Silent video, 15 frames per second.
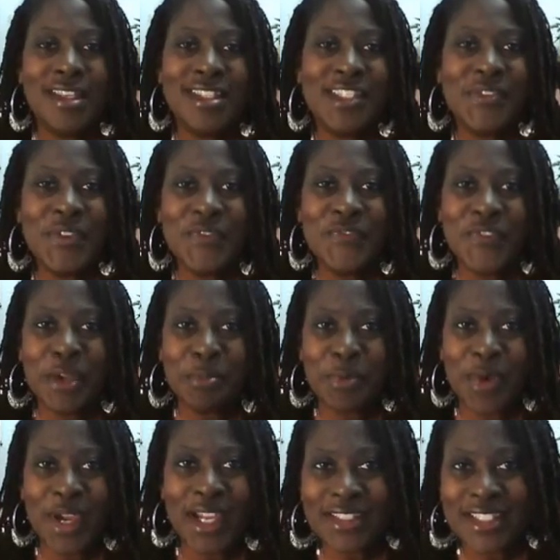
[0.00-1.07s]
It's even fun
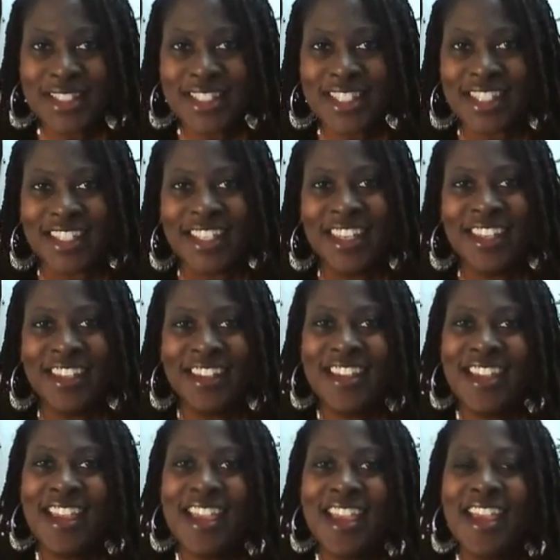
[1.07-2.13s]
practicing.
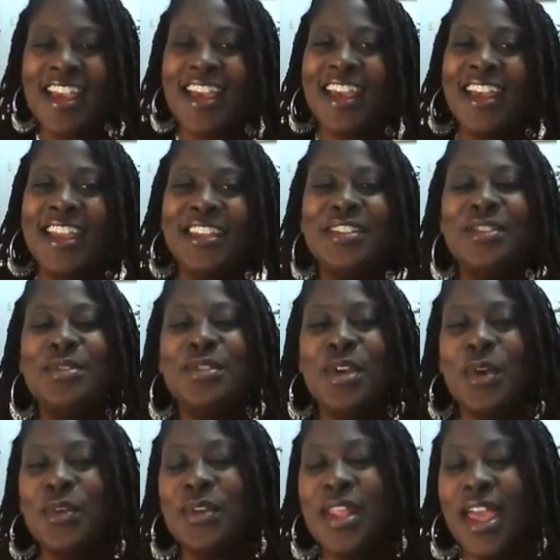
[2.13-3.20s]
And you
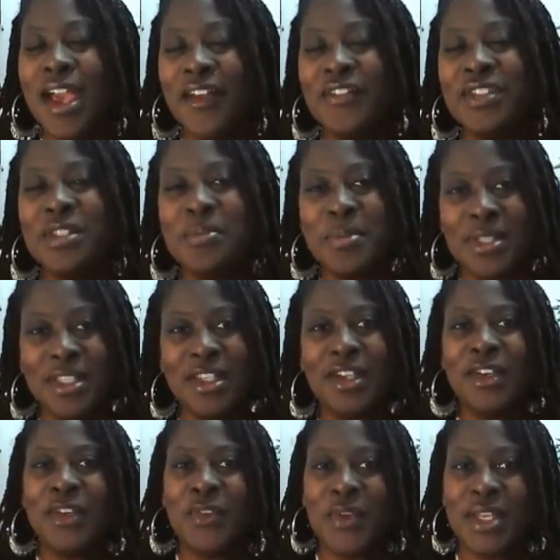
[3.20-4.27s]
don't have to be
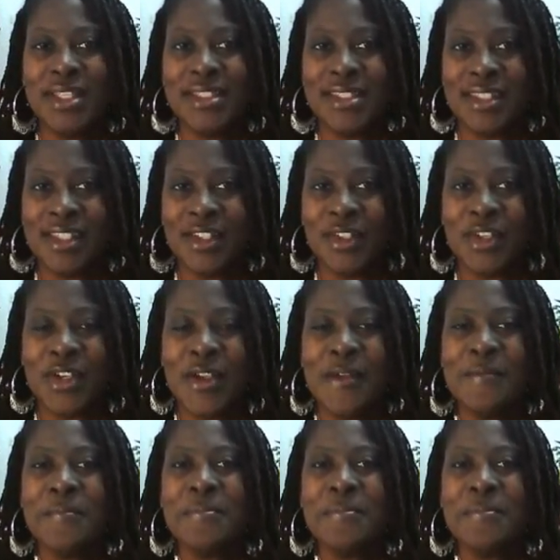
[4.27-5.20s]
a great singer.